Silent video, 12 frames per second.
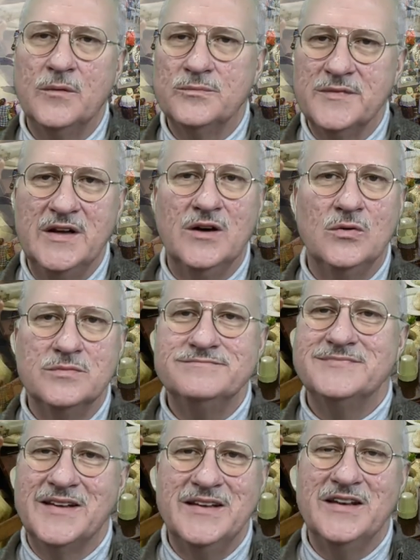you know,
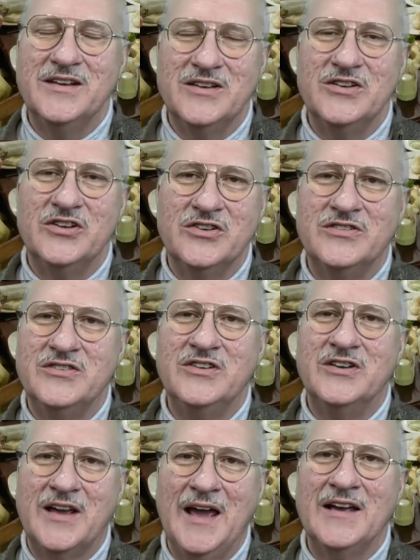
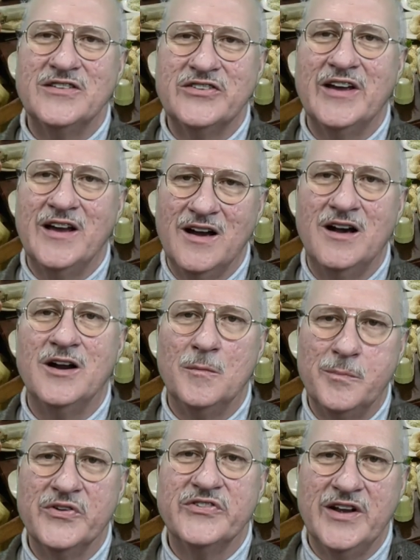you can't say
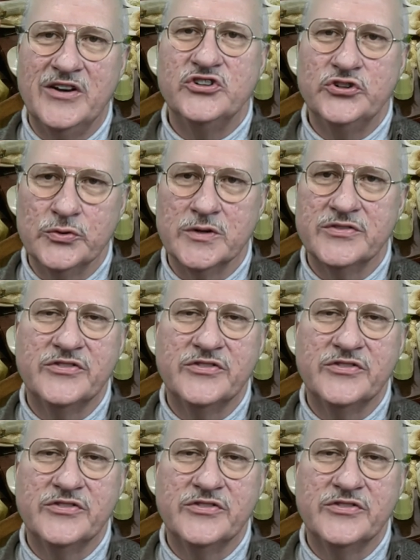100% sure.